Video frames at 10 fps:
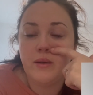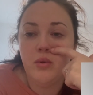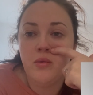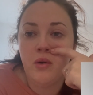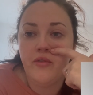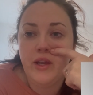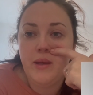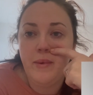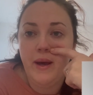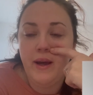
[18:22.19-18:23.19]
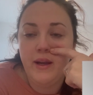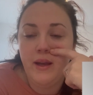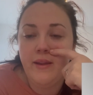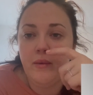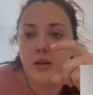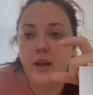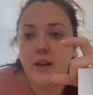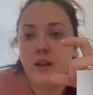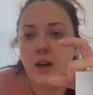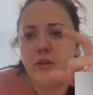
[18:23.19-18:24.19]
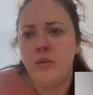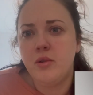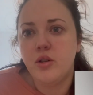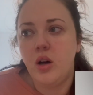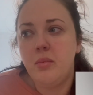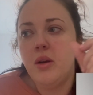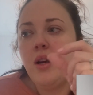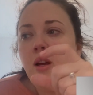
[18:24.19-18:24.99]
I bought them off eBay, and they were like, from a shop,